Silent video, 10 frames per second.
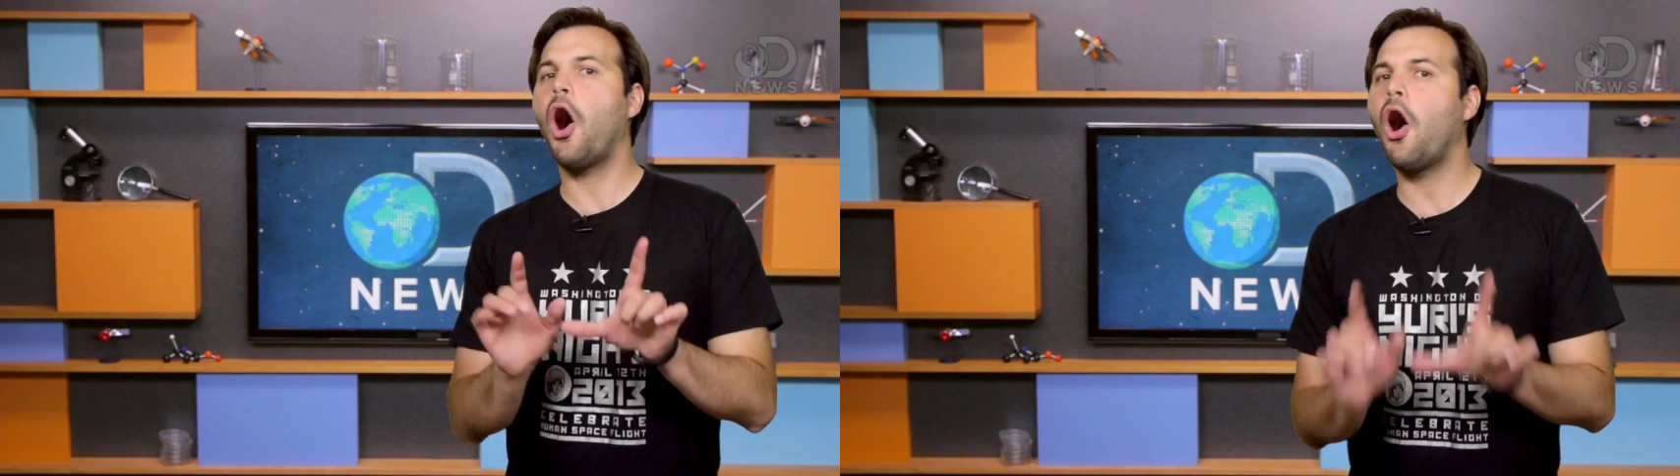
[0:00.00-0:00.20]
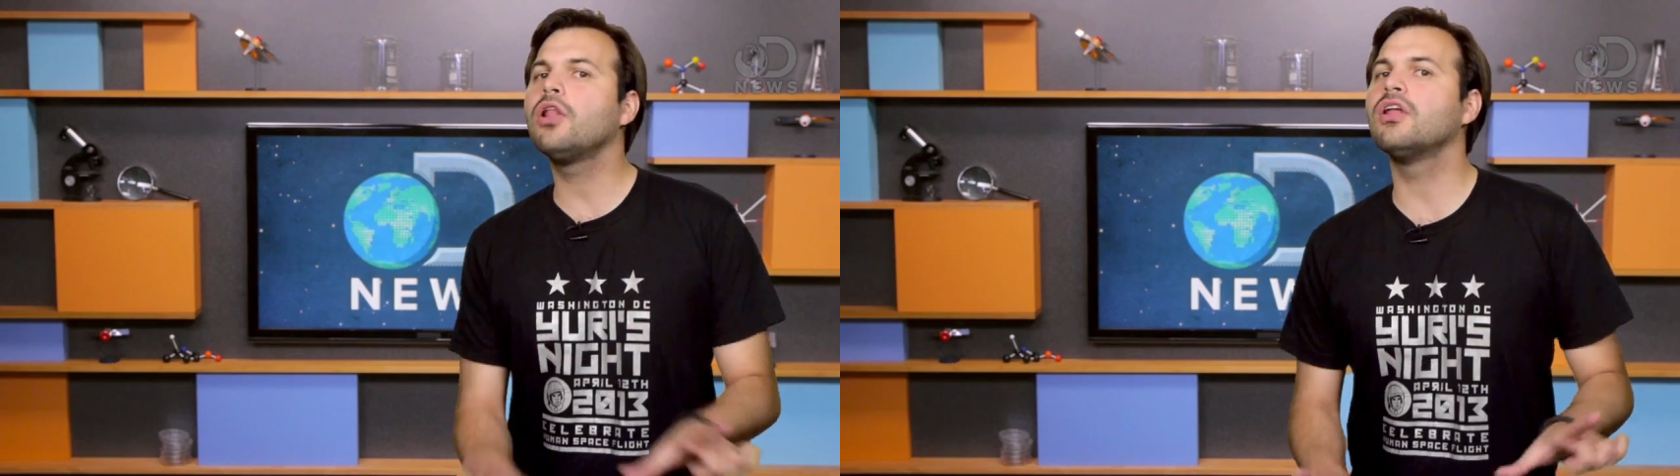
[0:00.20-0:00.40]

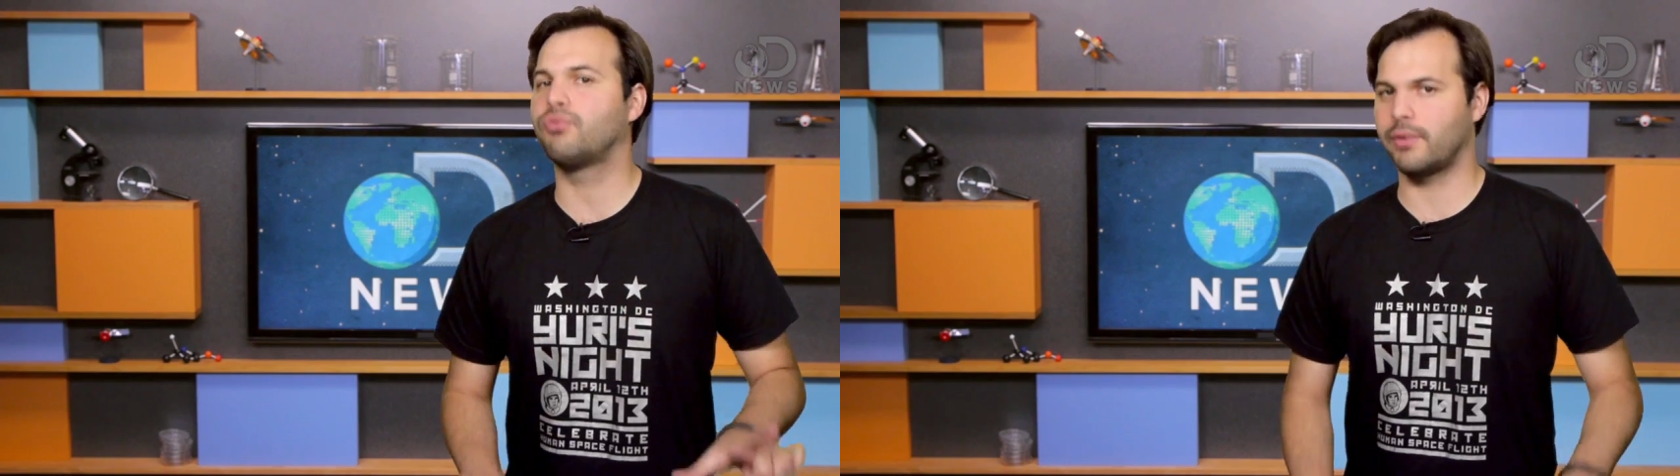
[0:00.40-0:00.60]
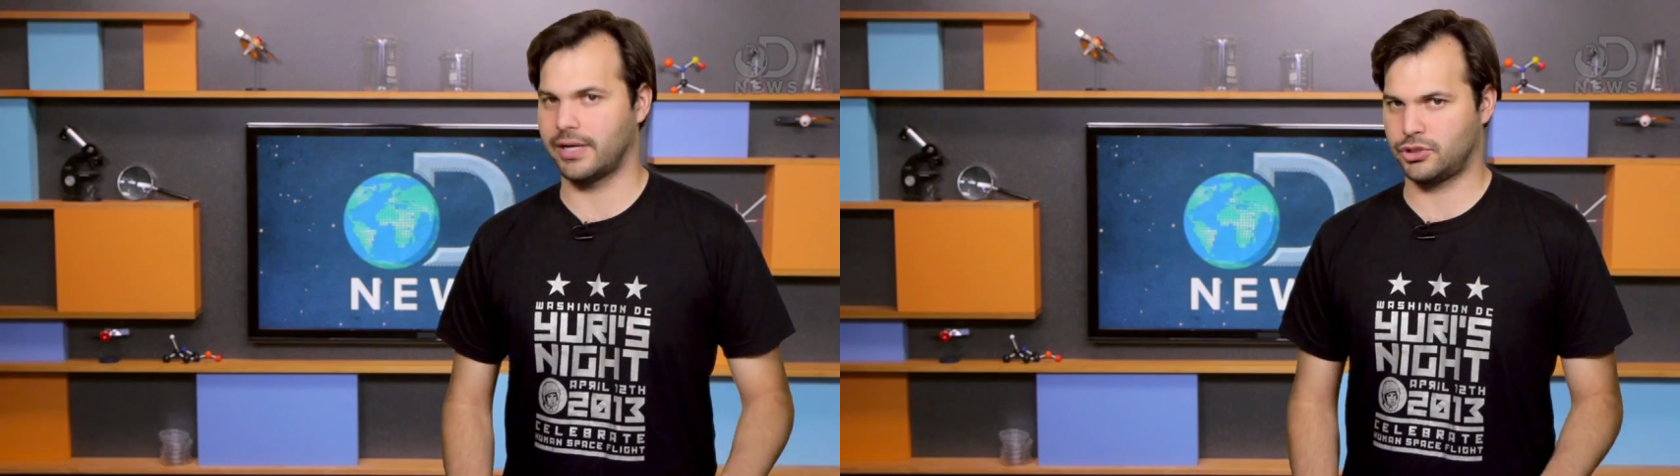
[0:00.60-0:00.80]
all of
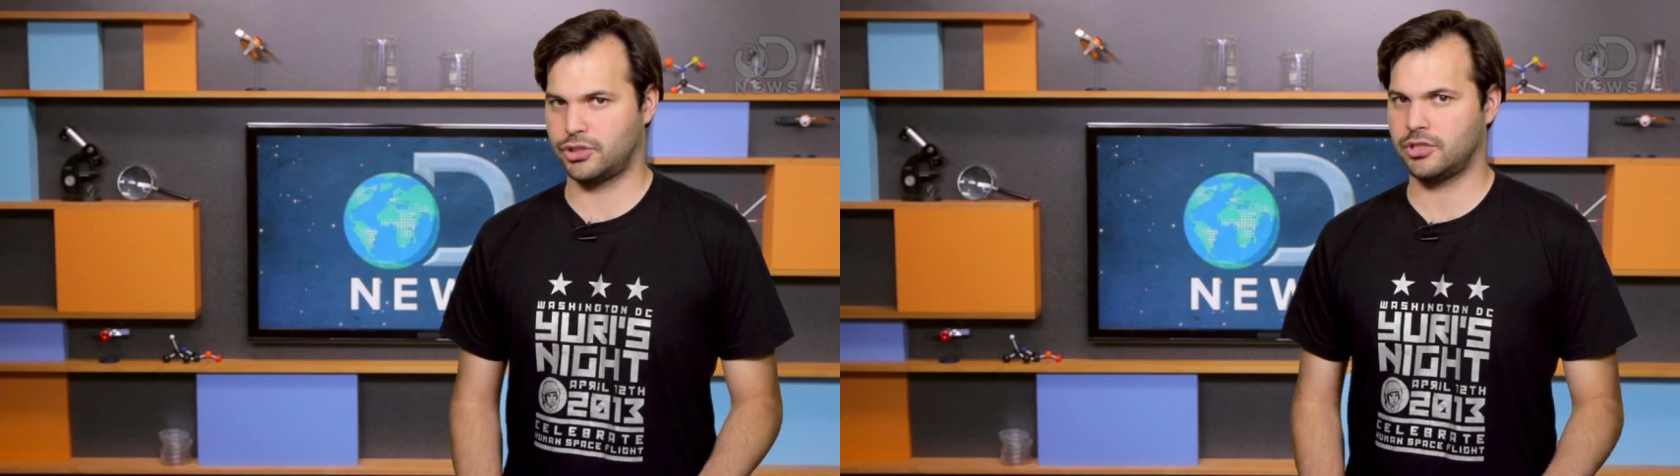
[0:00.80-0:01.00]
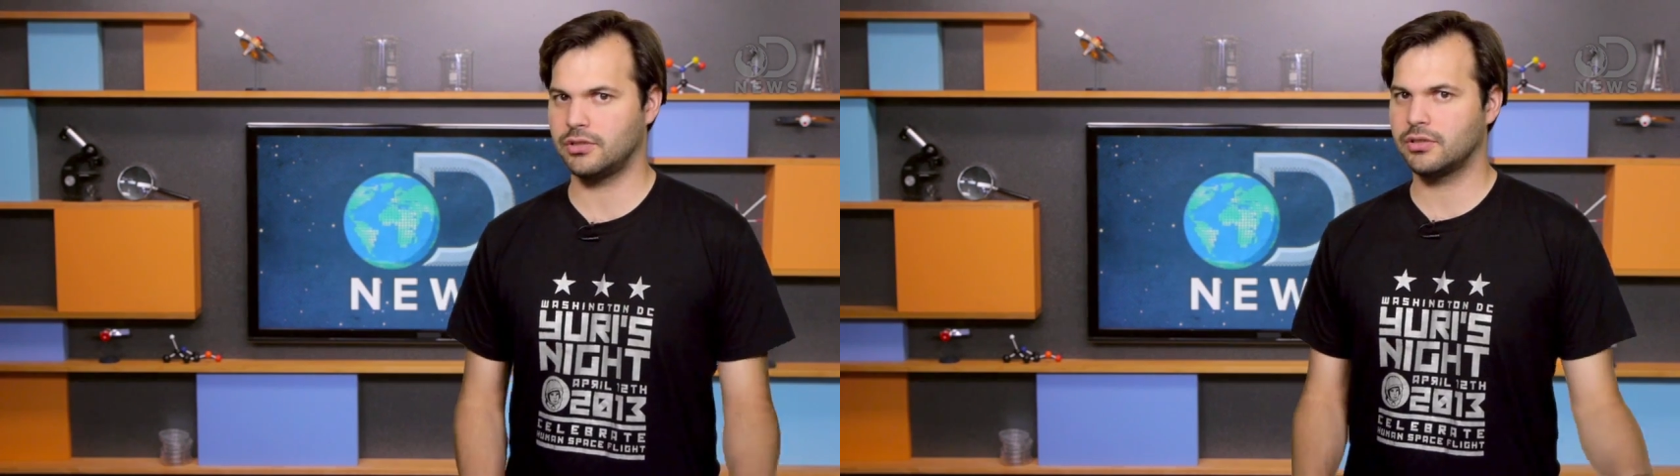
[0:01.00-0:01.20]

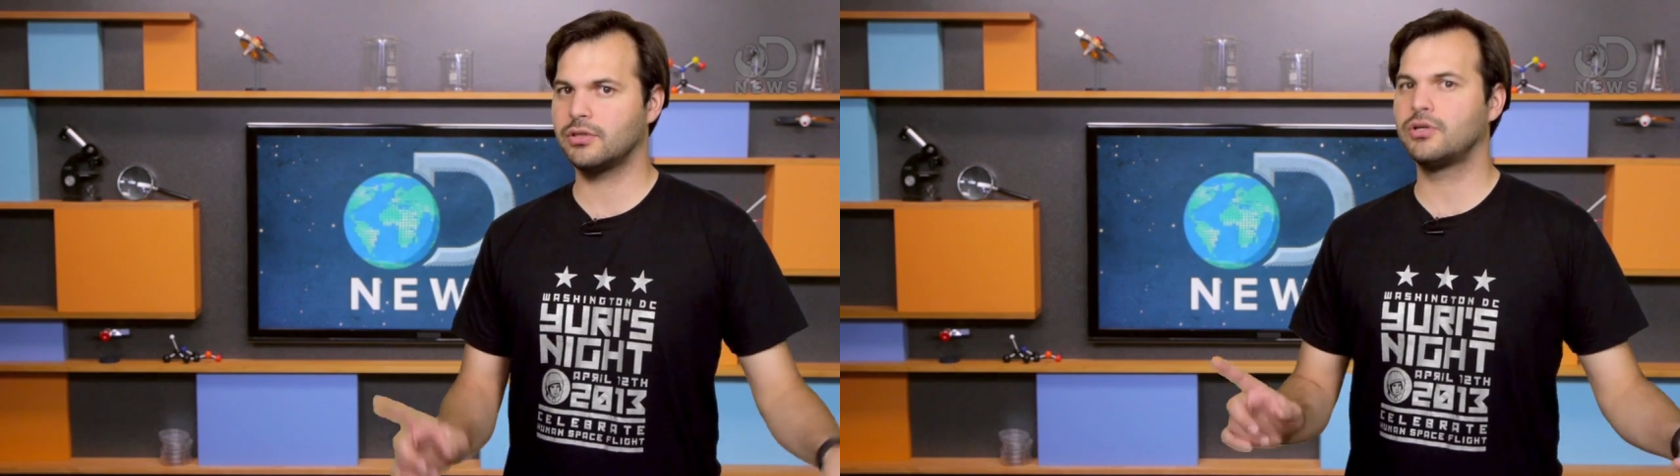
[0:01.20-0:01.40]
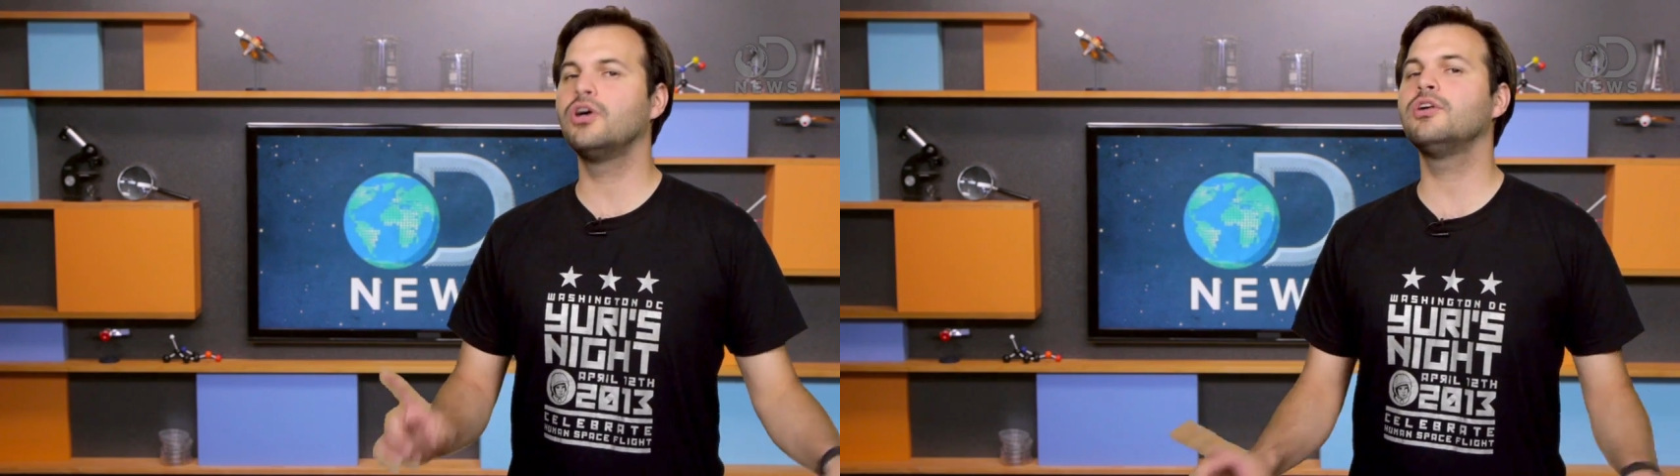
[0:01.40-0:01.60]
which
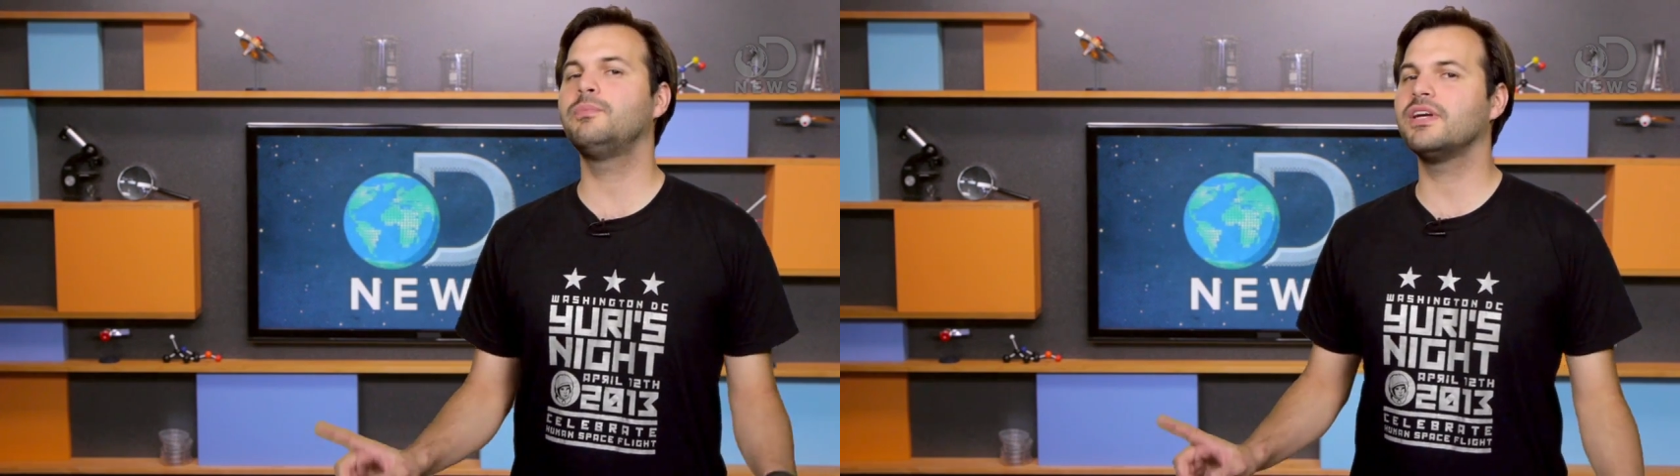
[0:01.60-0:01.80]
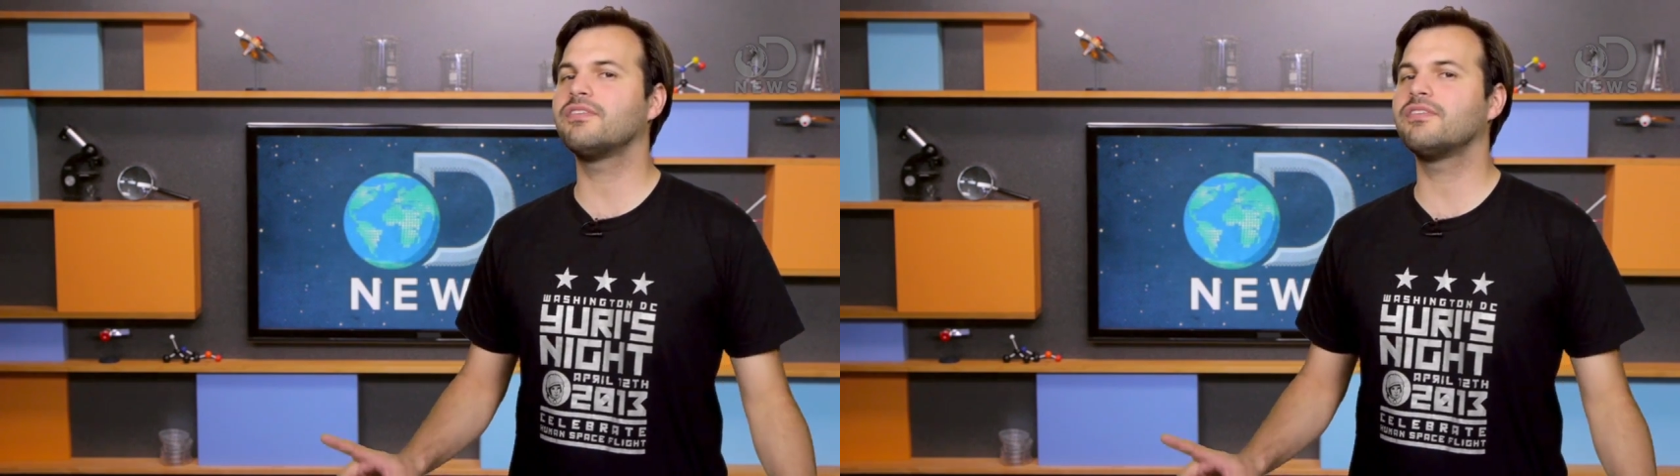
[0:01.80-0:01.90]
could be